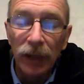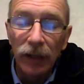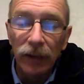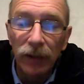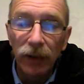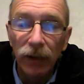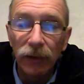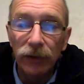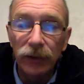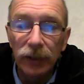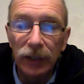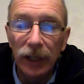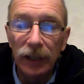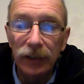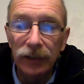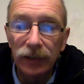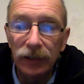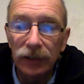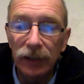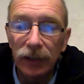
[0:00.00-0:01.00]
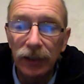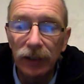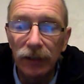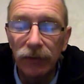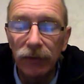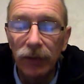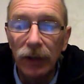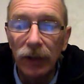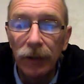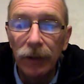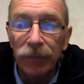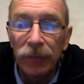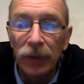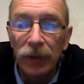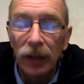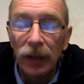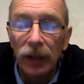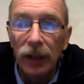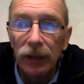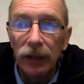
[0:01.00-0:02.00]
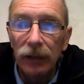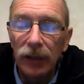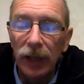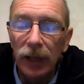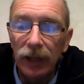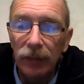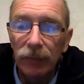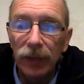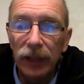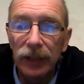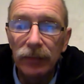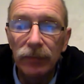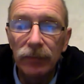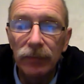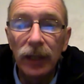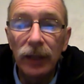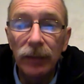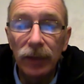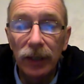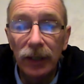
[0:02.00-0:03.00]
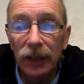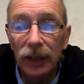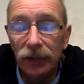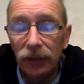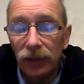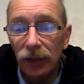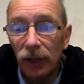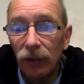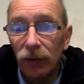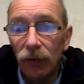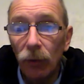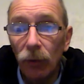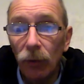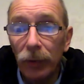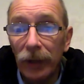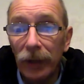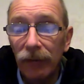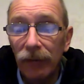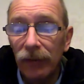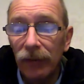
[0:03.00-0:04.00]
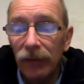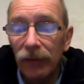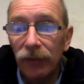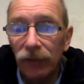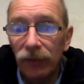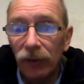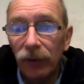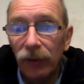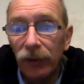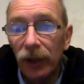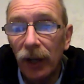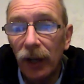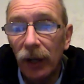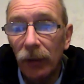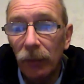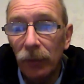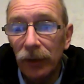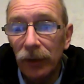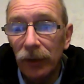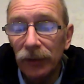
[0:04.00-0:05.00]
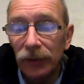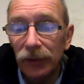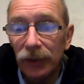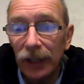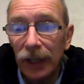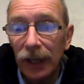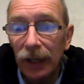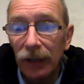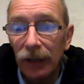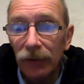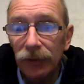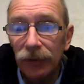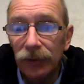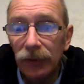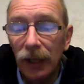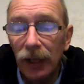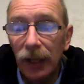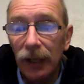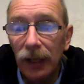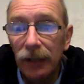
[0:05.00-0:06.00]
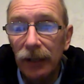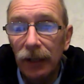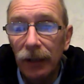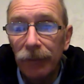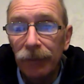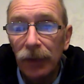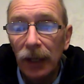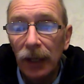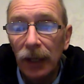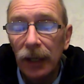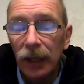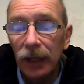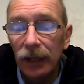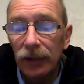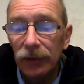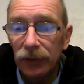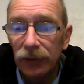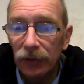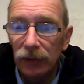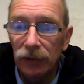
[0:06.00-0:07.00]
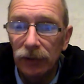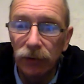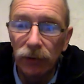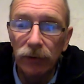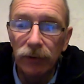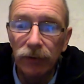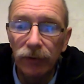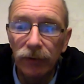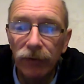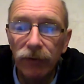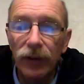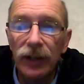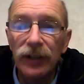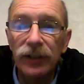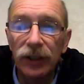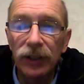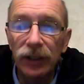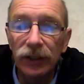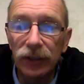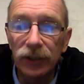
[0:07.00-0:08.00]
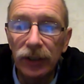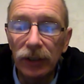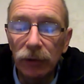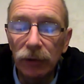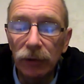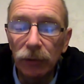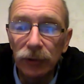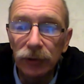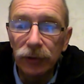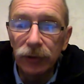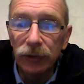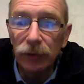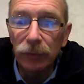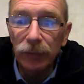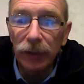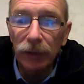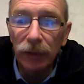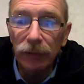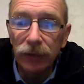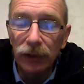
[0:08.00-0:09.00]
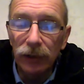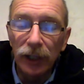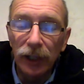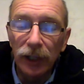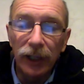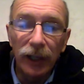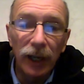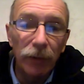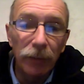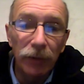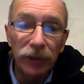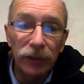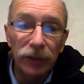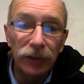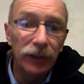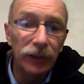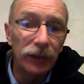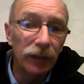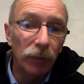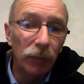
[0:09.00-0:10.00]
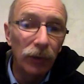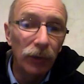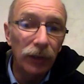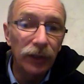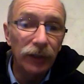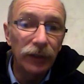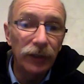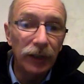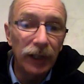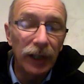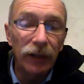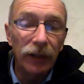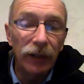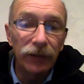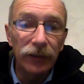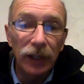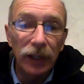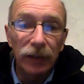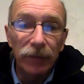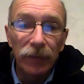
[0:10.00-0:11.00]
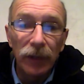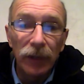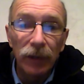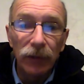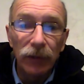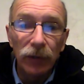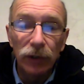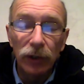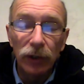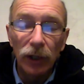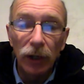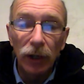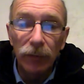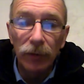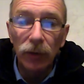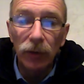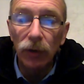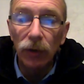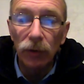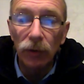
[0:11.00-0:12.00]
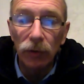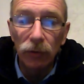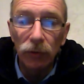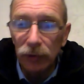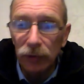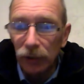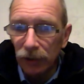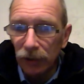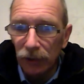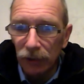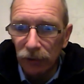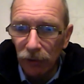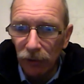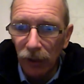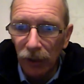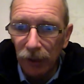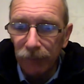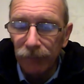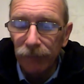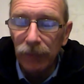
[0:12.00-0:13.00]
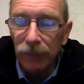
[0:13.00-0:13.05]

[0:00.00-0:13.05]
Those are cases that have taken place many, many years ago, and all we have left are the eyewitness accounts. And his sort of forensic skill was to be able to take eyewitness accounts and determine who did the crime.